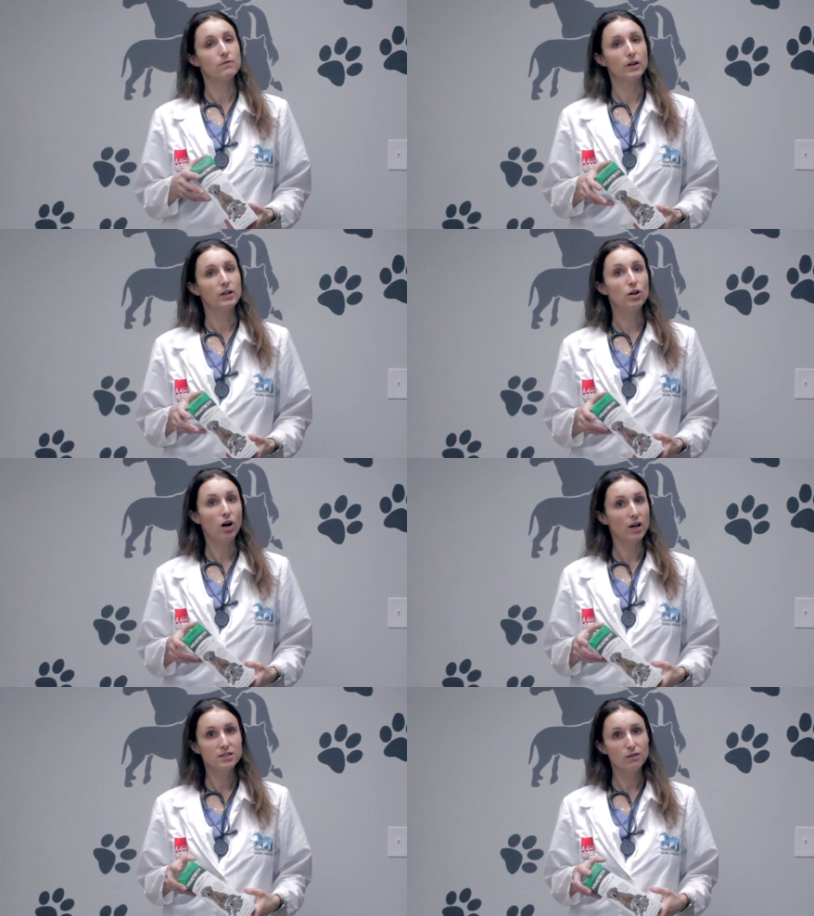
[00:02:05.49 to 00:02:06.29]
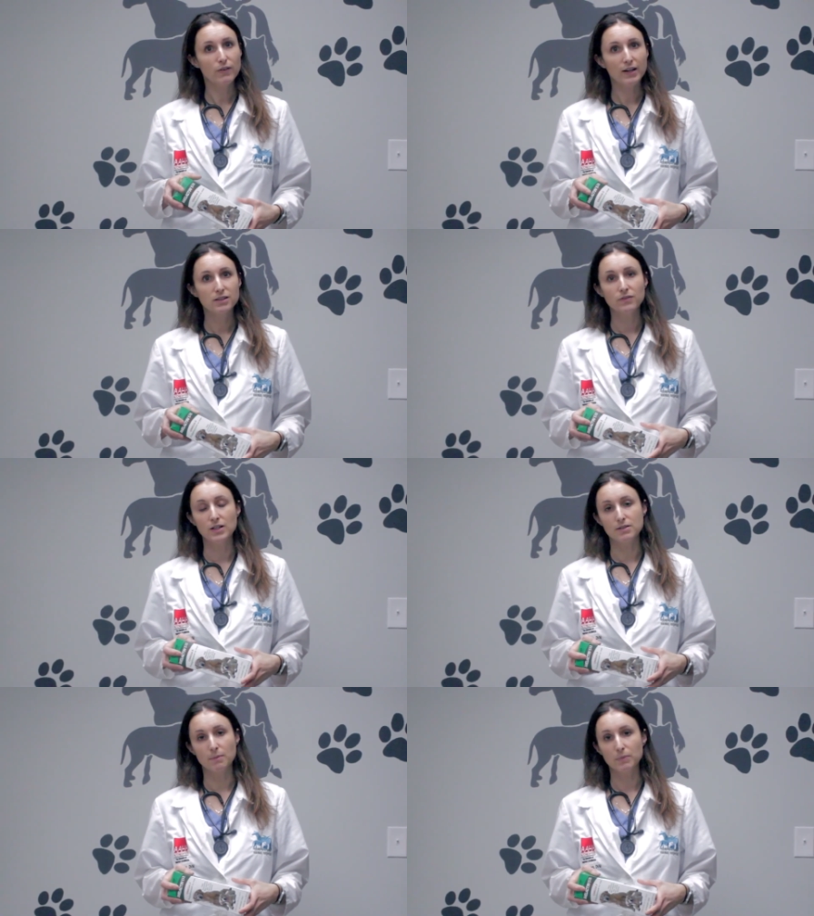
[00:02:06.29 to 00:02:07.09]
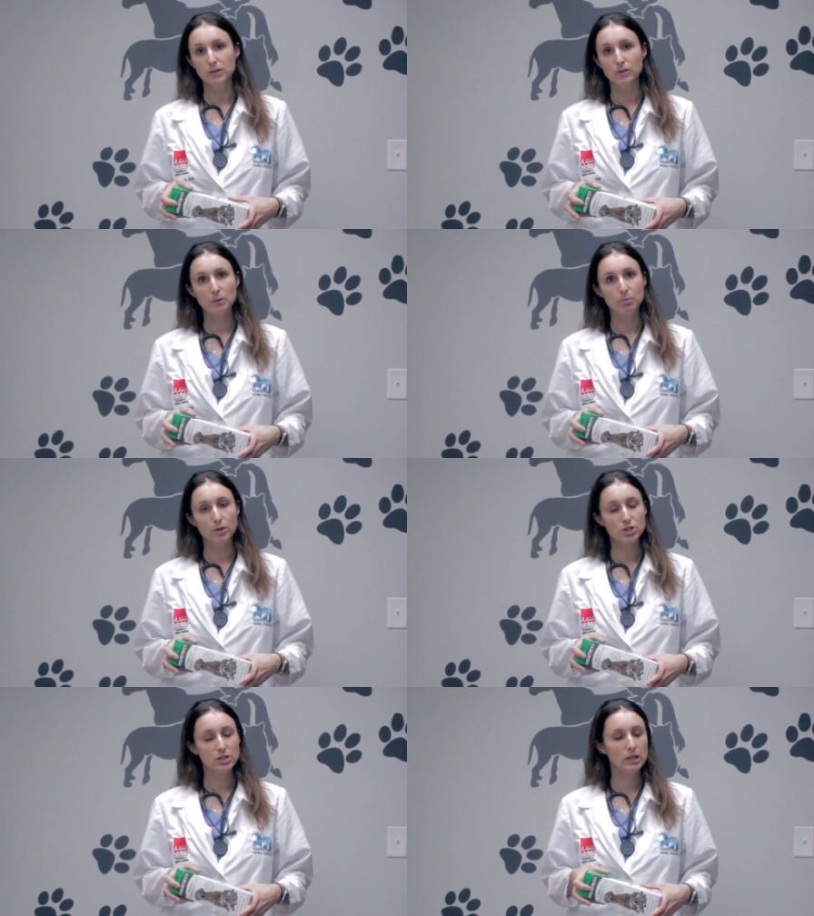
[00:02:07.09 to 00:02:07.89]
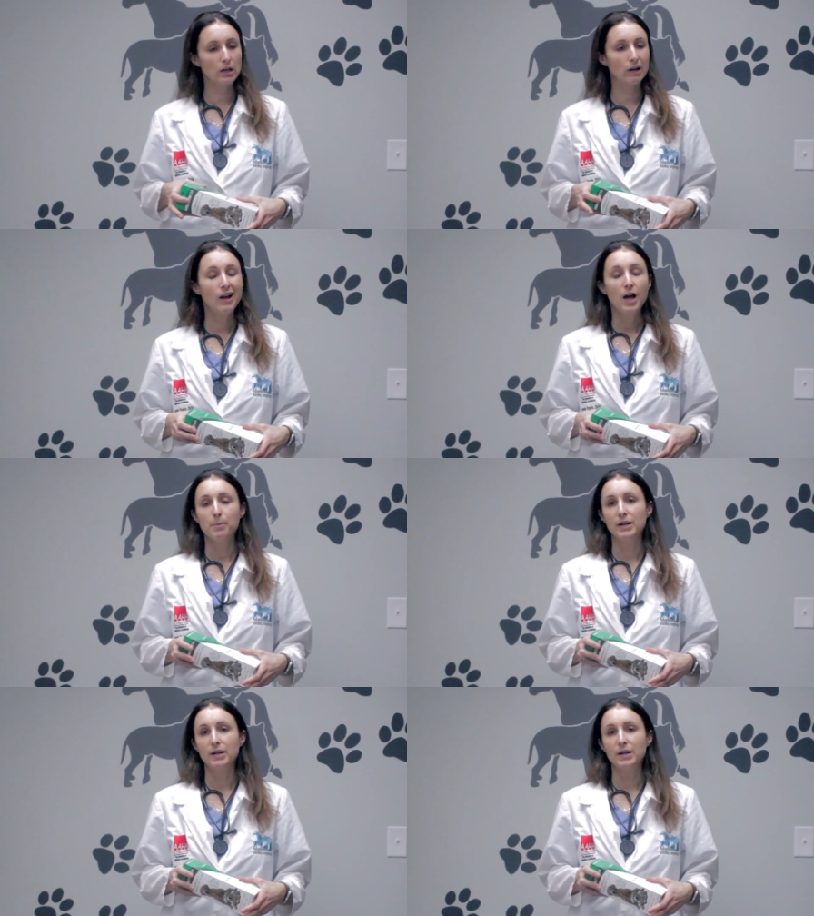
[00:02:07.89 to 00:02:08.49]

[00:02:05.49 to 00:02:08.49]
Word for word: very cost effective and it's something you can purchase here.